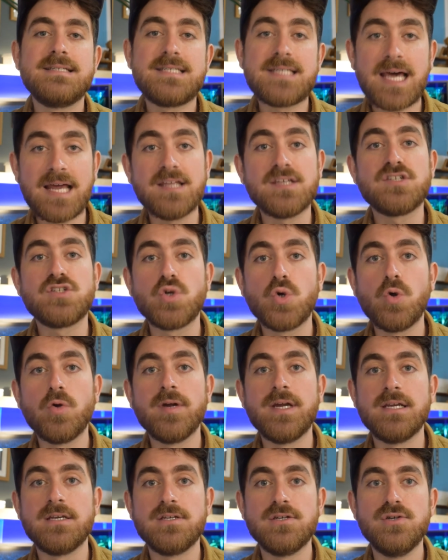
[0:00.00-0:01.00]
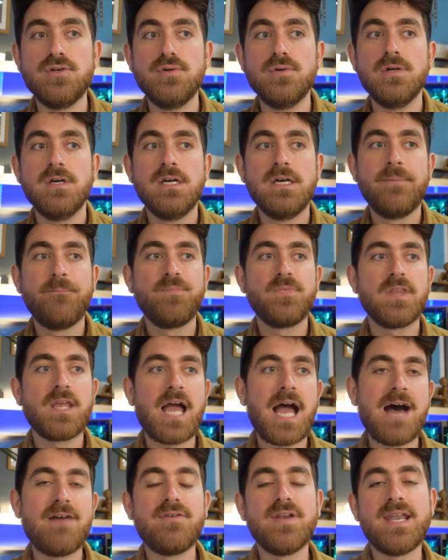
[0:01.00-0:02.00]
tell a story, to
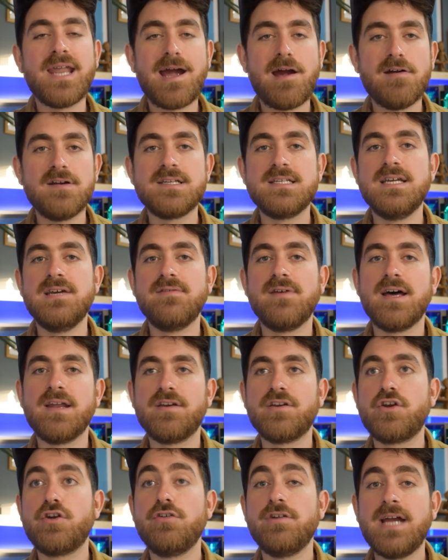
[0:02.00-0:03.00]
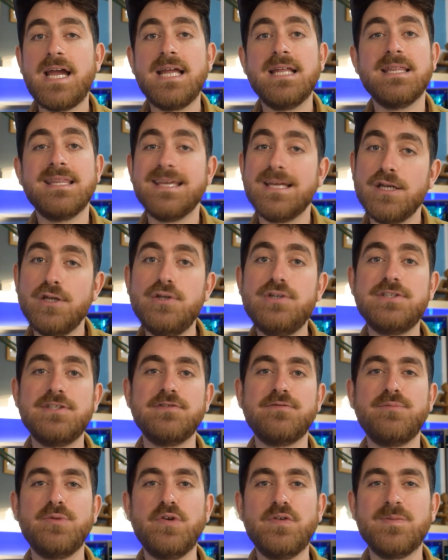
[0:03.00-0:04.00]
have a narrative and create the illusion
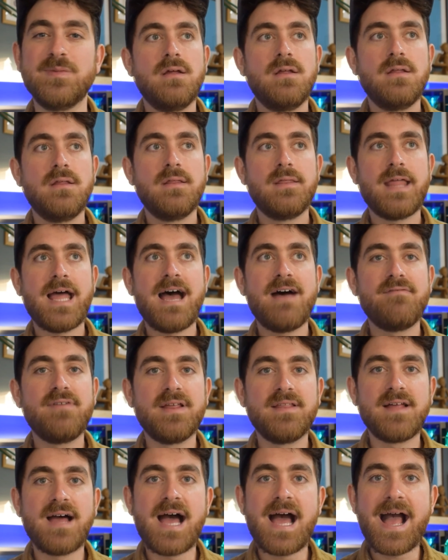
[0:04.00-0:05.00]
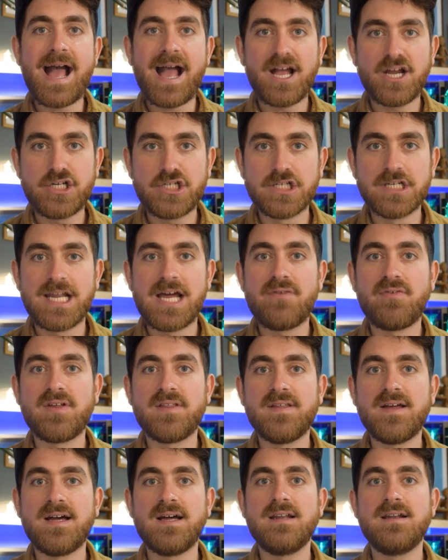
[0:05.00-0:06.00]
of movement. Having that action, having
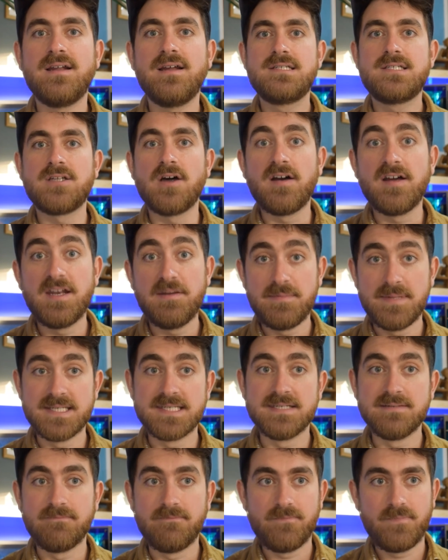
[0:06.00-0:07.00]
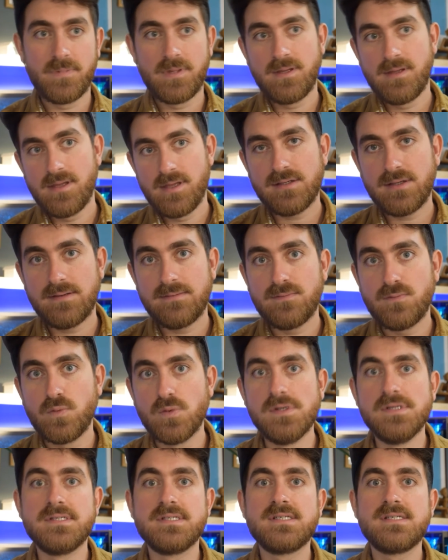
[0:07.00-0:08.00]
that dynamism
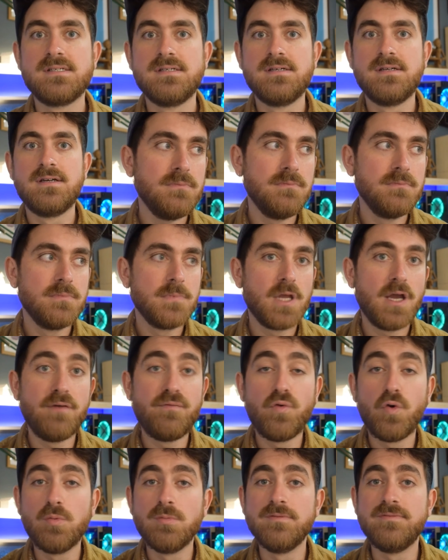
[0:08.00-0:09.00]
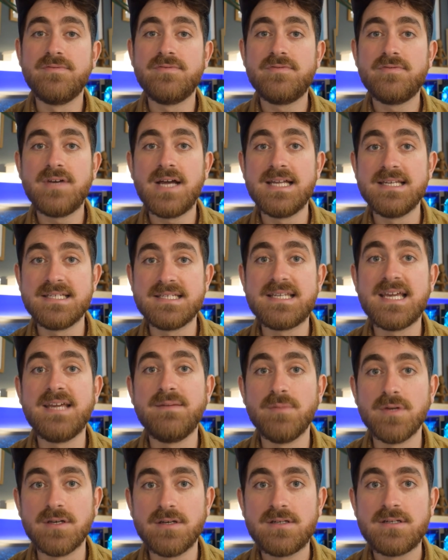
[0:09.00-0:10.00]
was a form of
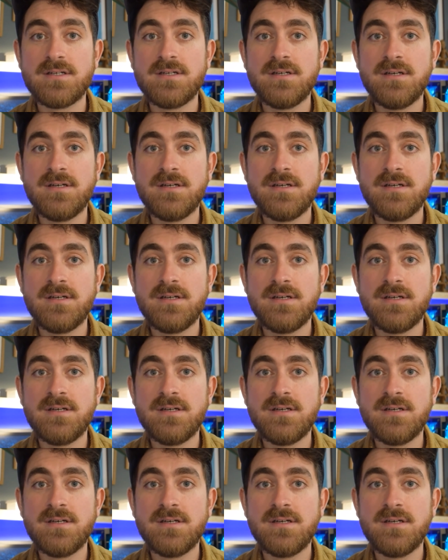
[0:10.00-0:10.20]
entertainment.